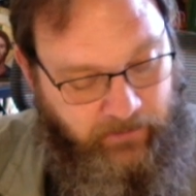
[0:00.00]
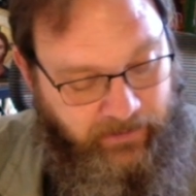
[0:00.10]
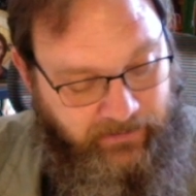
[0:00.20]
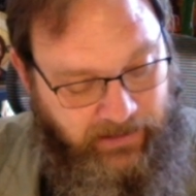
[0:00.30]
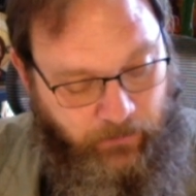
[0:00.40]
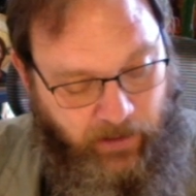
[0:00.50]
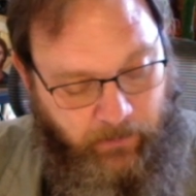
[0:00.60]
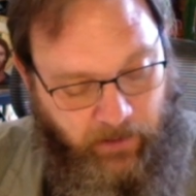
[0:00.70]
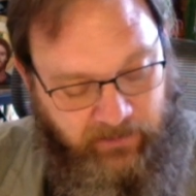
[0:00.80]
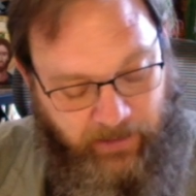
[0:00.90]
See what a
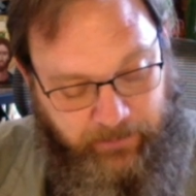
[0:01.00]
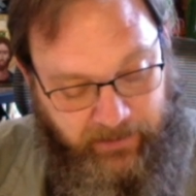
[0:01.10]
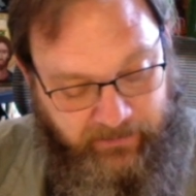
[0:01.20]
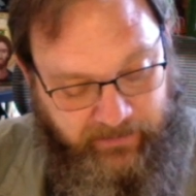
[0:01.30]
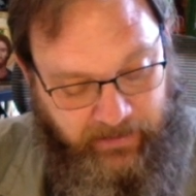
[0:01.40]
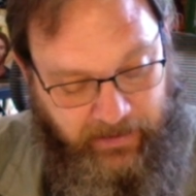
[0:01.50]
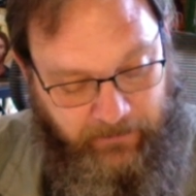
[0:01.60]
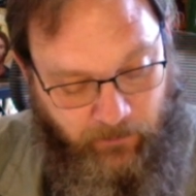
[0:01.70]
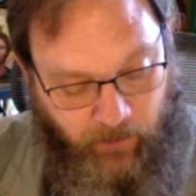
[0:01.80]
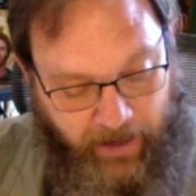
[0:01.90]
multiplicity
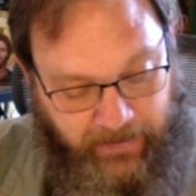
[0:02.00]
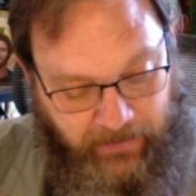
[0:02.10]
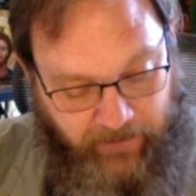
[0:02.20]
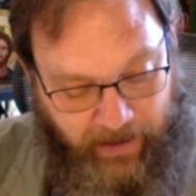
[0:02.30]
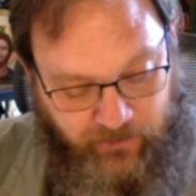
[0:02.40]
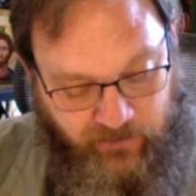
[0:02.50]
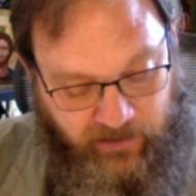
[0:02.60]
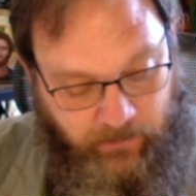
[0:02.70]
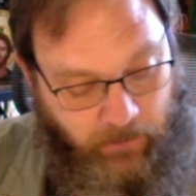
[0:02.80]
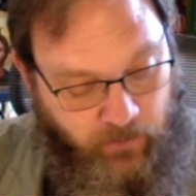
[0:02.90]
and variety of
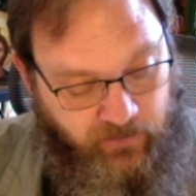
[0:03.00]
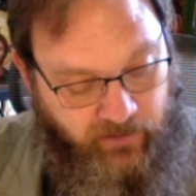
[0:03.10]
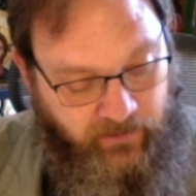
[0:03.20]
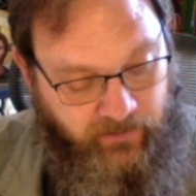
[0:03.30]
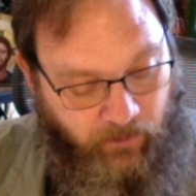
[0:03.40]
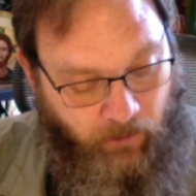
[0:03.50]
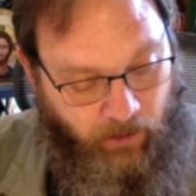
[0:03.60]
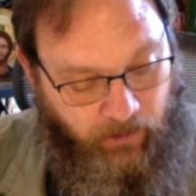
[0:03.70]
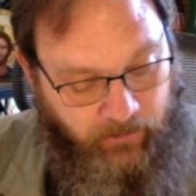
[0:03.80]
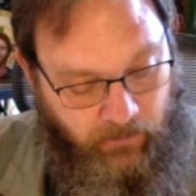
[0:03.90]
action and motions
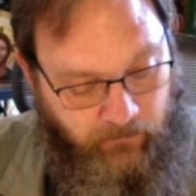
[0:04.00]
are.